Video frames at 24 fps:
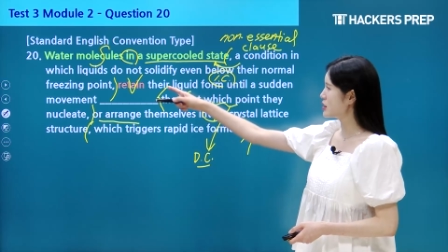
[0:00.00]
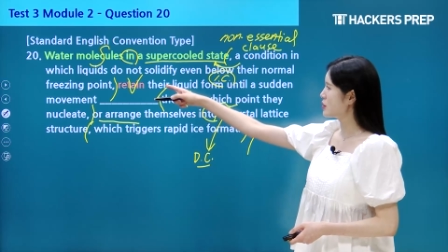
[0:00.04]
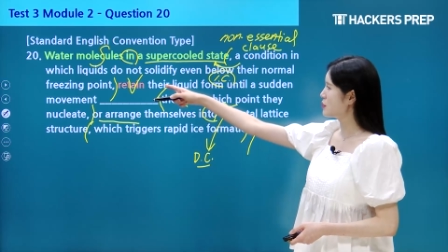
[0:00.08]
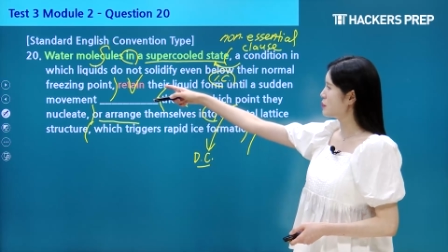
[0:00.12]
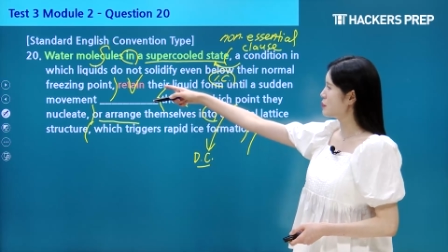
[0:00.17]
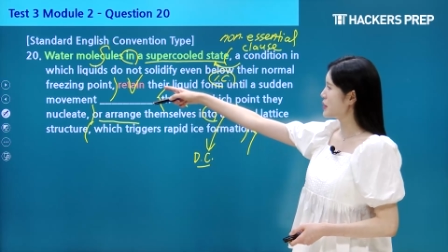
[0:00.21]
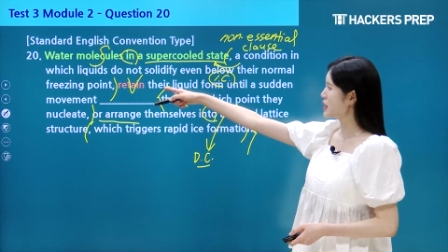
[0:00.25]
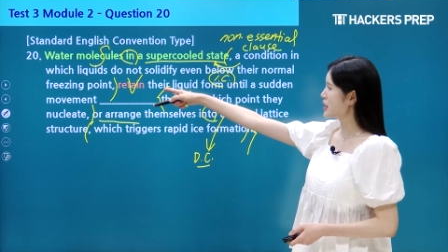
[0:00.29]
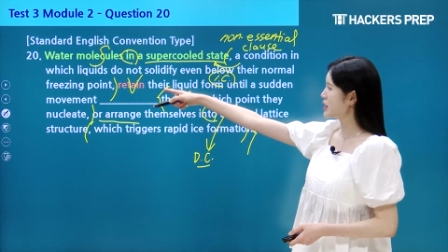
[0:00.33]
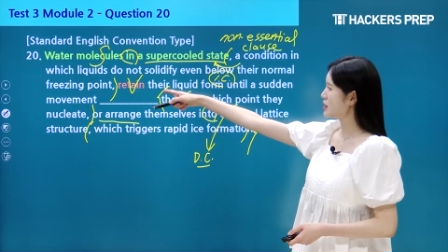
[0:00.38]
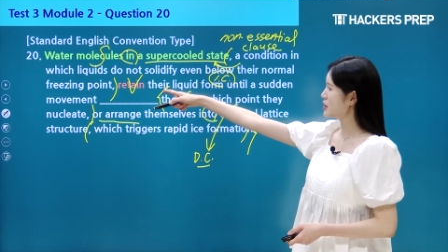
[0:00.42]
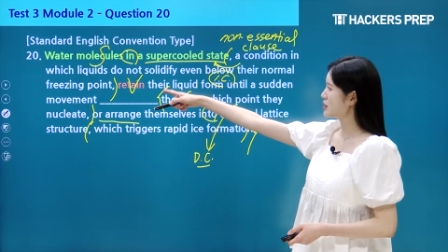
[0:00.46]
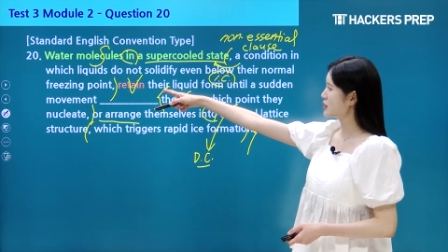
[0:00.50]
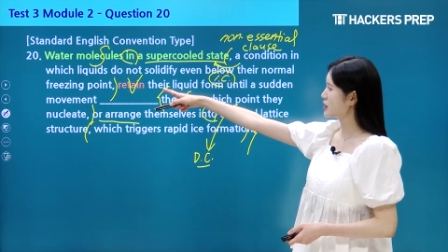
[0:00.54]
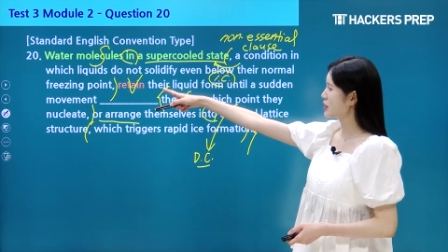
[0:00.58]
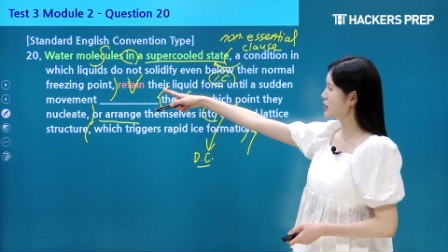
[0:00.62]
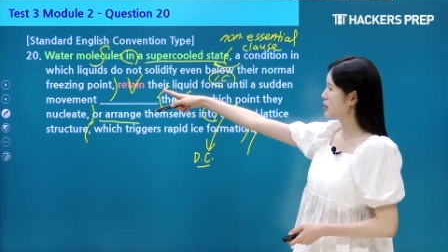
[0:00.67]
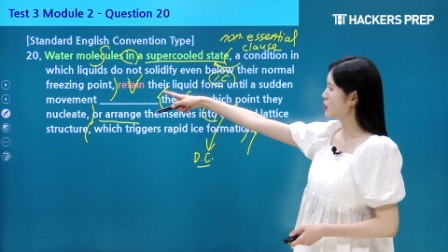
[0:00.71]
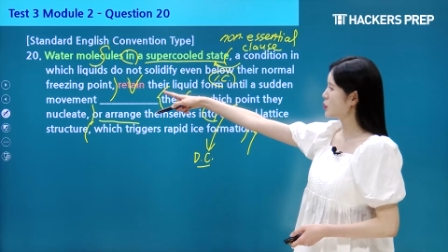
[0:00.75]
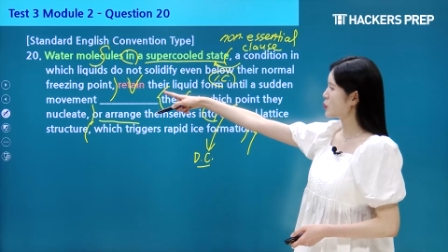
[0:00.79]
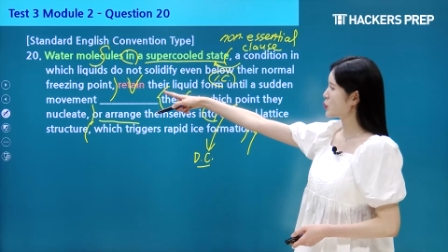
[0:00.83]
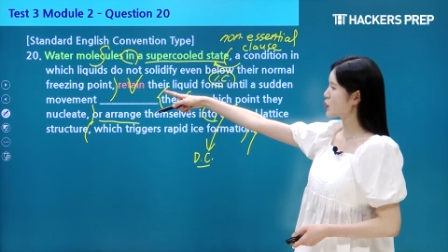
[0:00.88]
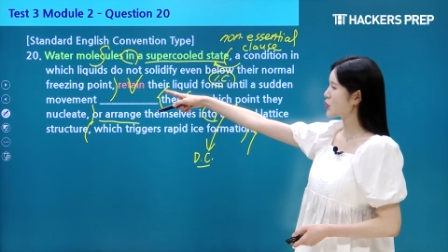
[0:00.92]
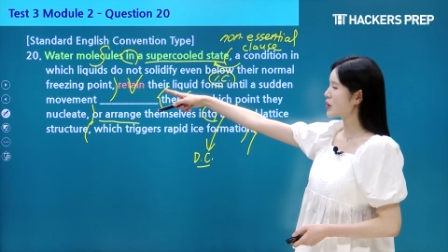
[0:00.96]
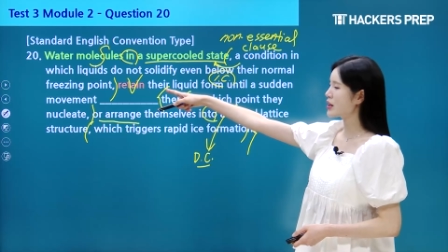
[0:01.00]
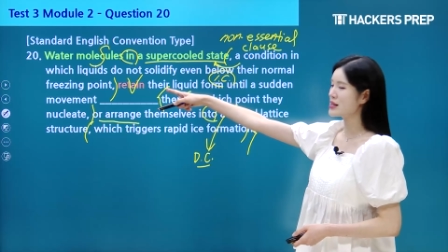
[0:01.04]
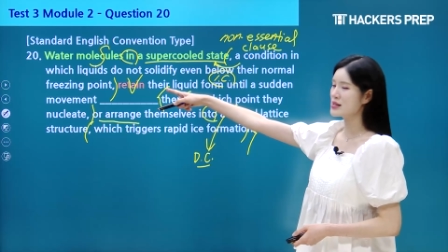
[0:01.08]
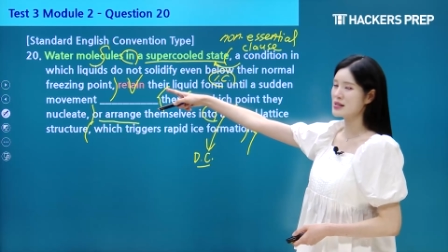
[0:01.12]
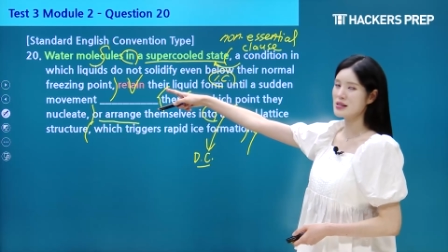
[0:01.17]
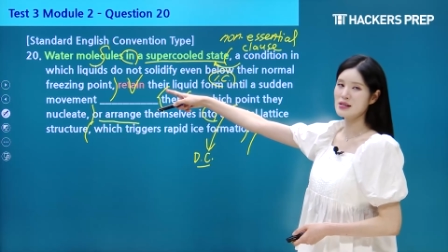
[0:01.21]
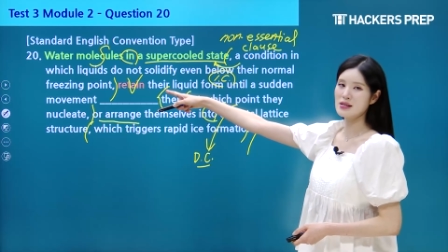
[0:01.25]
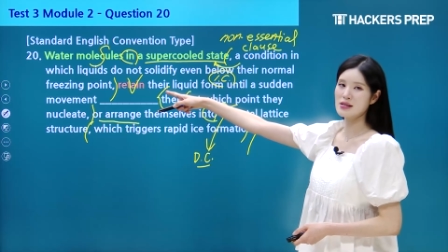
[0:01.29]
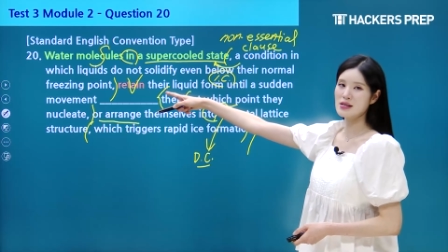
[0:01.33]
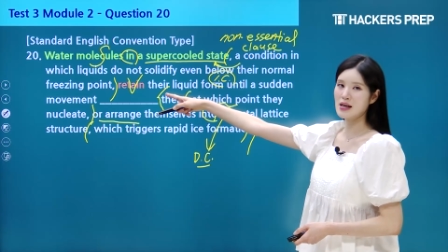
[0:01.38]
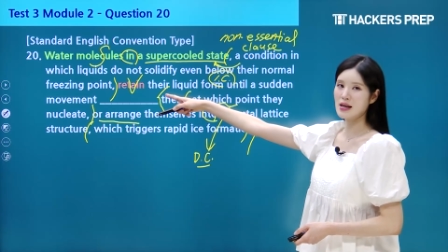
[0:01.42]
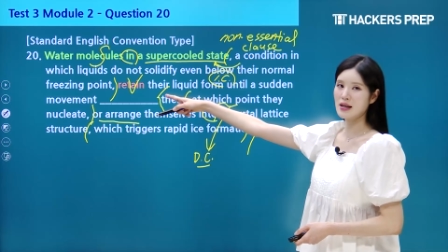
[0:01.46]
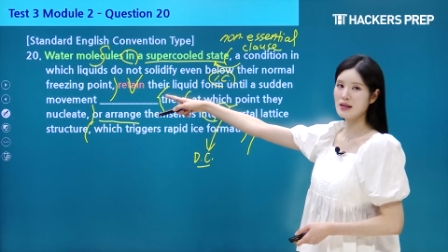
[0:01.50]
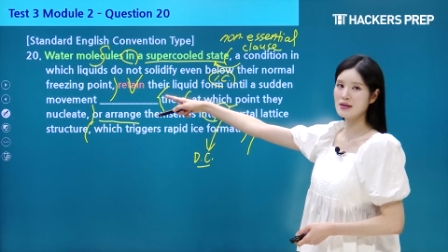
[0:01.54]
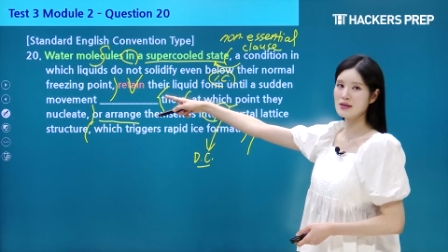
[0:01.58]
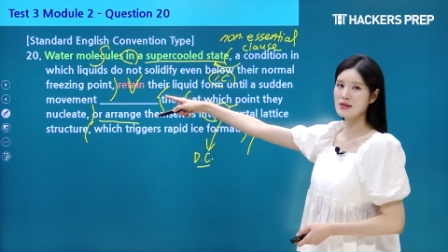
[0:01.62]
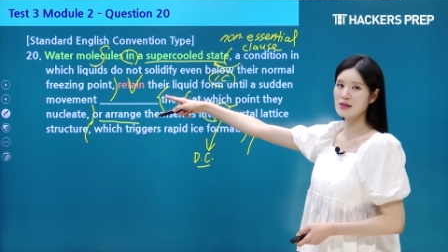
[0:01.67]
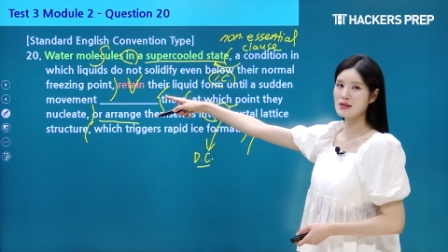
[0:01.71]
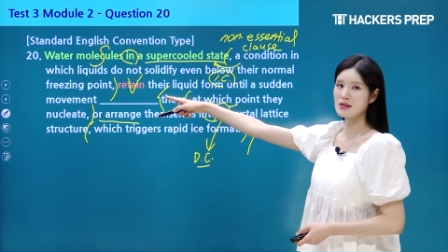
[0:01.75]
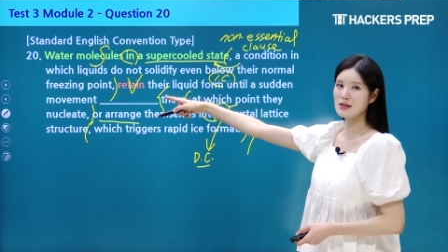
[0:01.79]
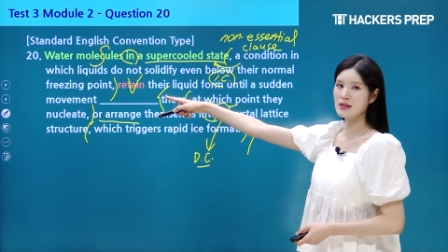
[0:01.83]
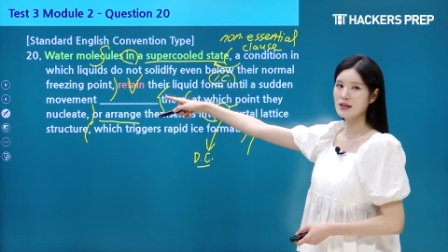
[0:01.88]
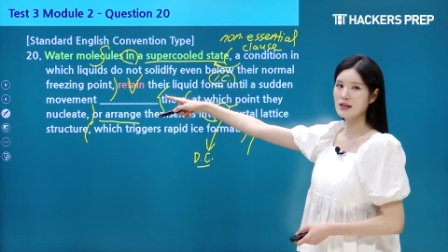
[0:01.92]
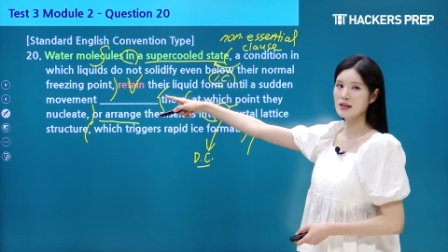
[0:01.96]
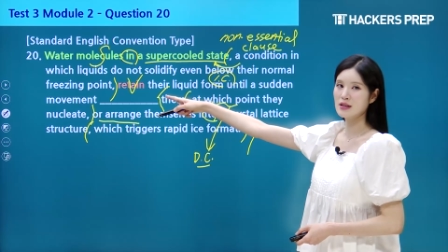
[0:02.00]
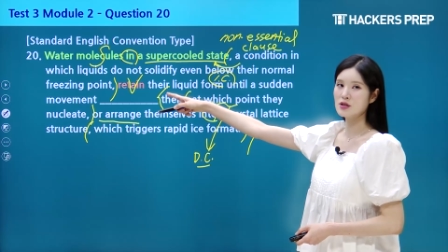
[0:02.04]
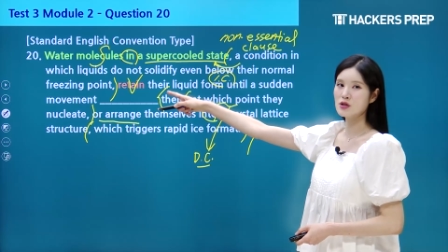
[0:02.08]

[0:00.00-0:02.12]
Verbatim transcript: a main present tense.